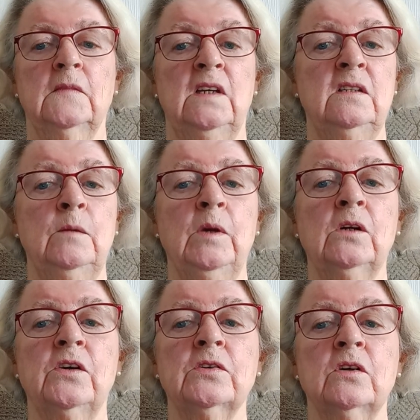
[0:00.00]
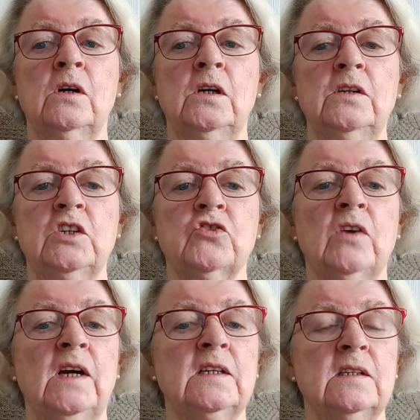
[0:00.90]
Is it because God is
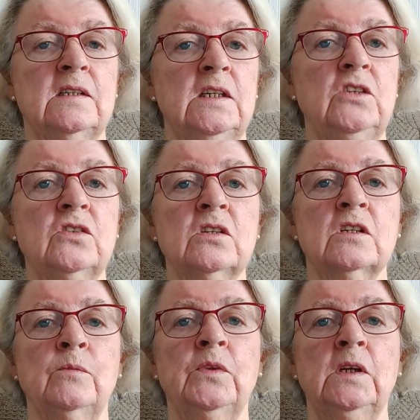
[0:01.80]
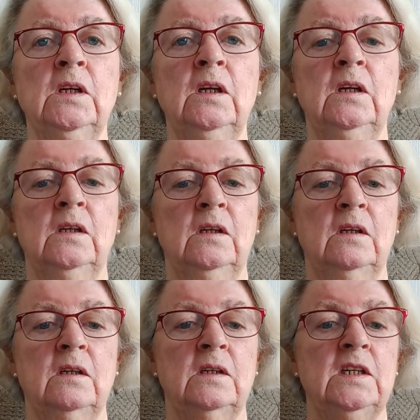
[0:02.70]
trying to teach us something,
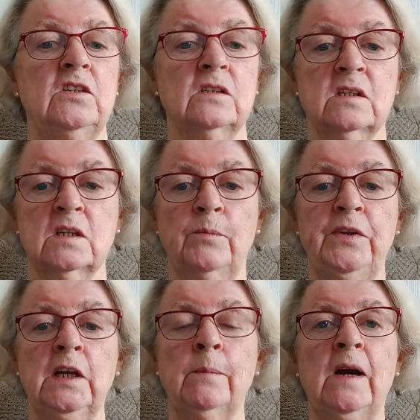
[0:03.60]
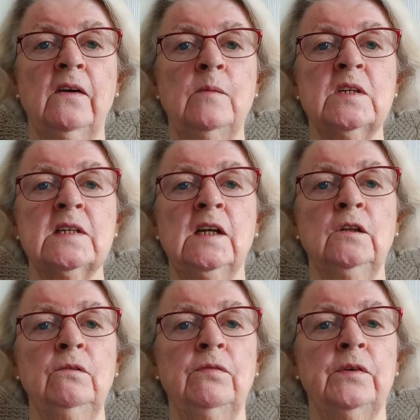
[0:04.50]
teach us something about
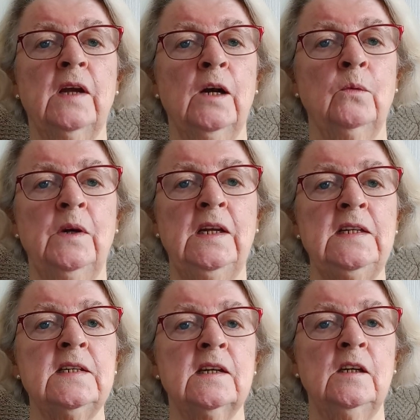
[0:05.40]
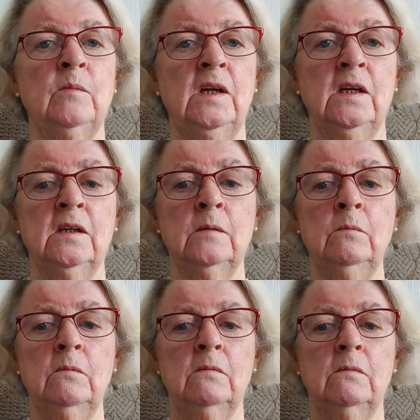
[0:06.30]
Himself and how we need to keep near
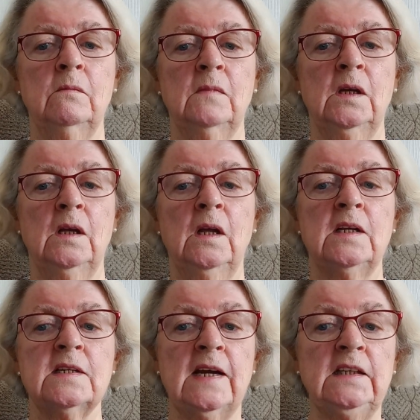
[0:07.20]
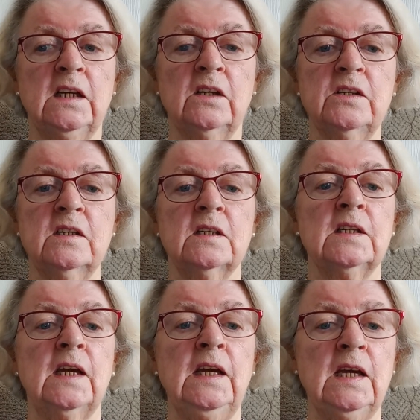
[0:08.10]
Him? Telling us
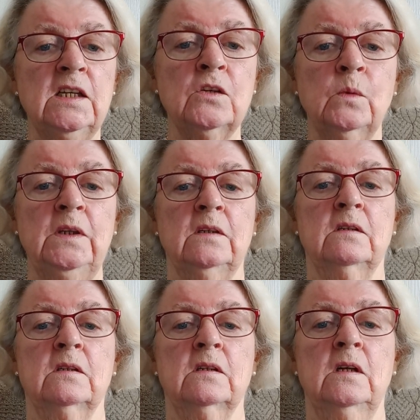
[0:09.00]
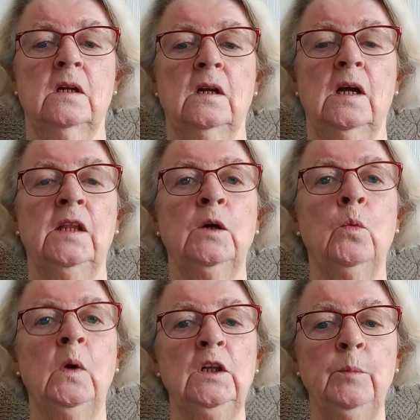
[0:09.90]
that He is with us and there
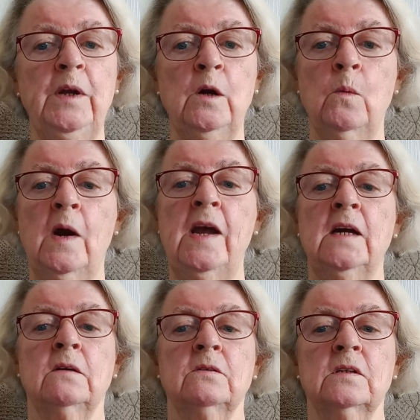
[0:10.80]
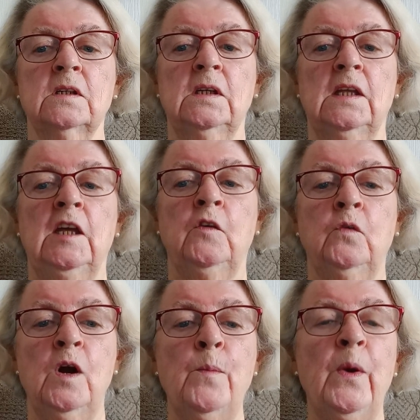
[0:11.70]
will be a way out if
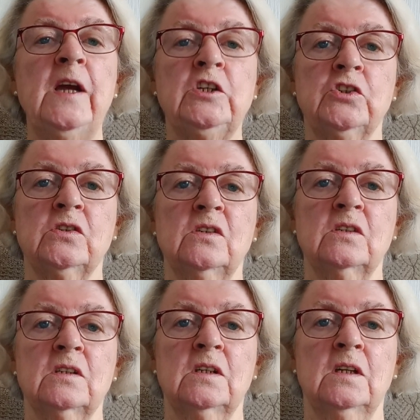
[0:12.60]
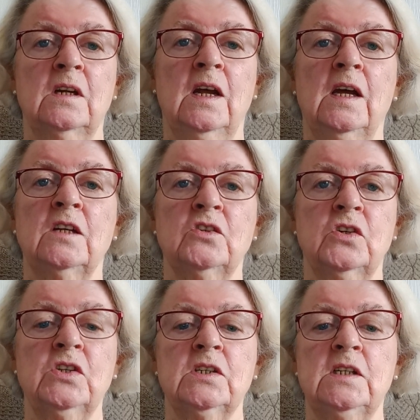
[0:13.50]
we're patient and
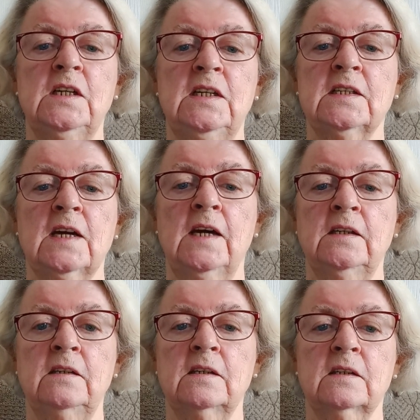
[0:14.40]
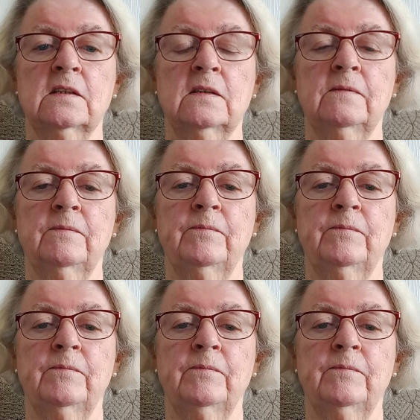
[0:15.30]
trust in His guidance.